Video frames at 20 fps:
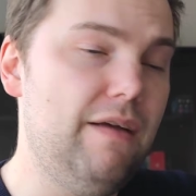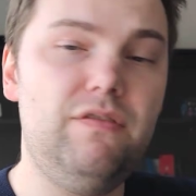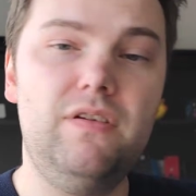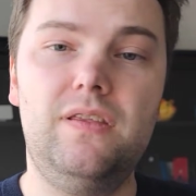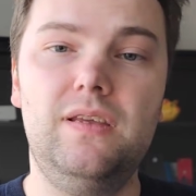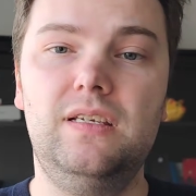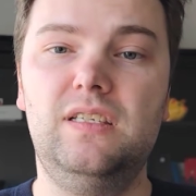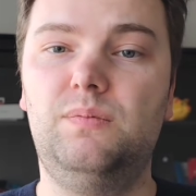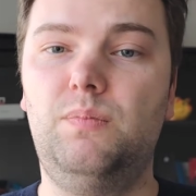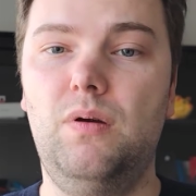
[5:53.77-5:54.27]

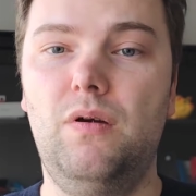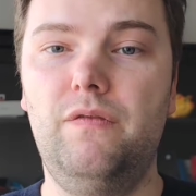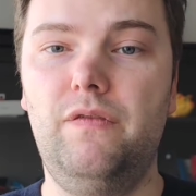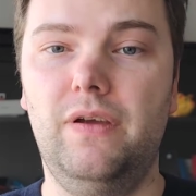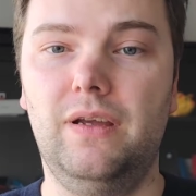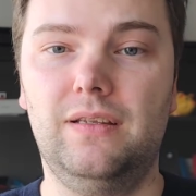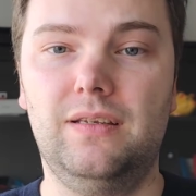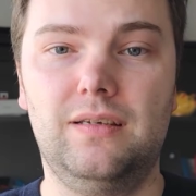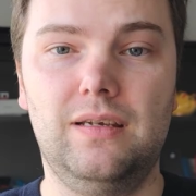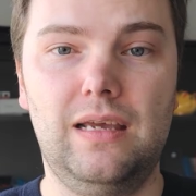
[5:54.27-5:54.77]
everything's
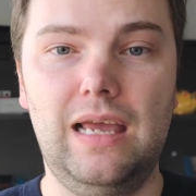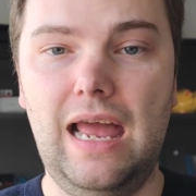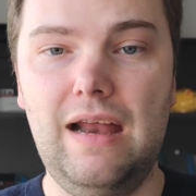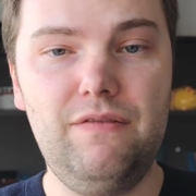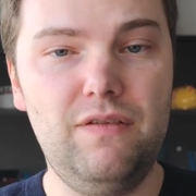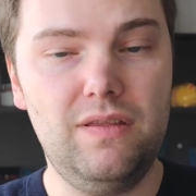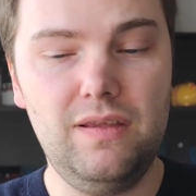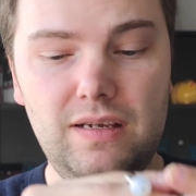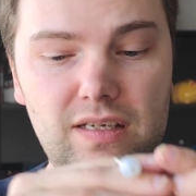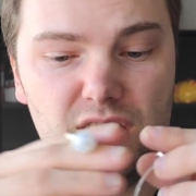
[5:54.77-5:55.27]
perfect.
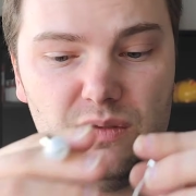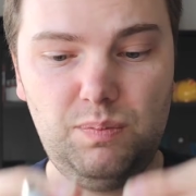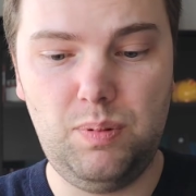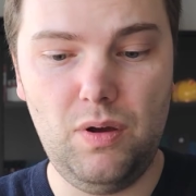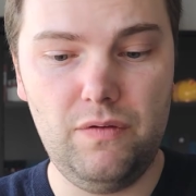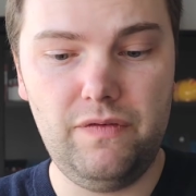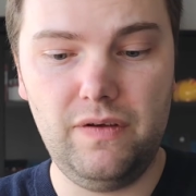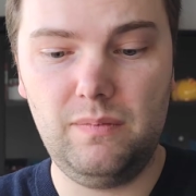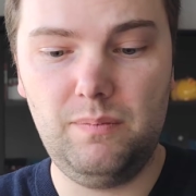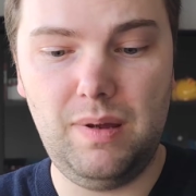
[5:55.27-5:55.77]
Everything is
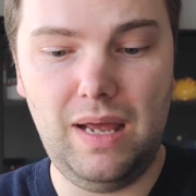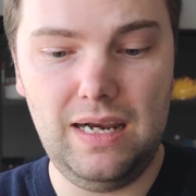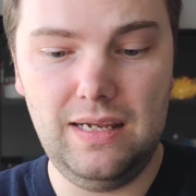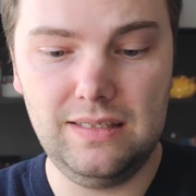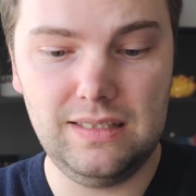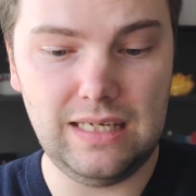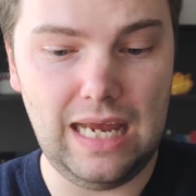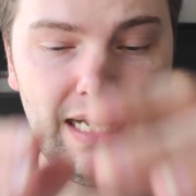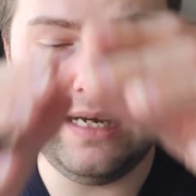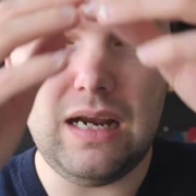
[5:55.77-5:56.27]
perfect balance.